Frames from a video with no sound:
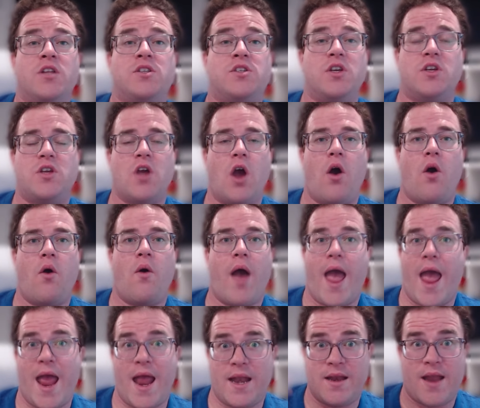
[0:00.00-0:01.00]
to go
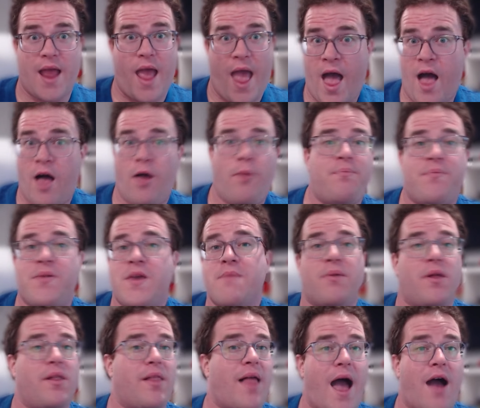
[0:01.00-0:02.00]
and help
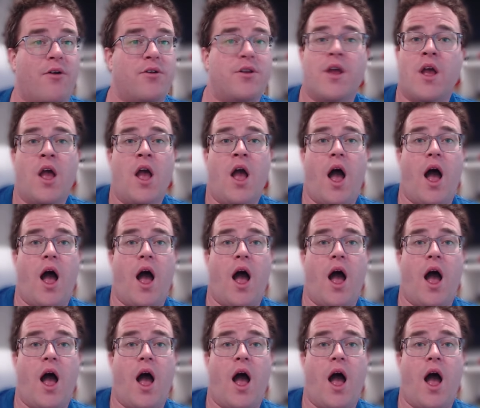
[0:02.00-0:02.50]
people out